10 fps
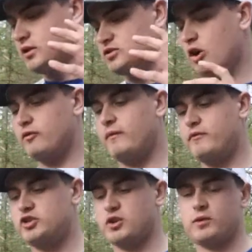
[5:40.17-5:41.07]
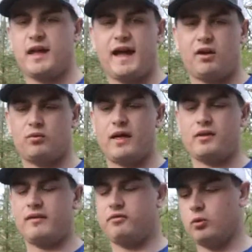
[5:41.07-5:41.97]
So if I'm fishing with that, I would
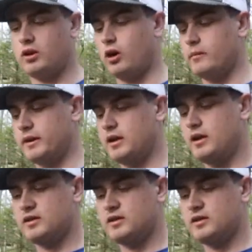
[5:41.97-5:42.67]
rather have fluorocarbon.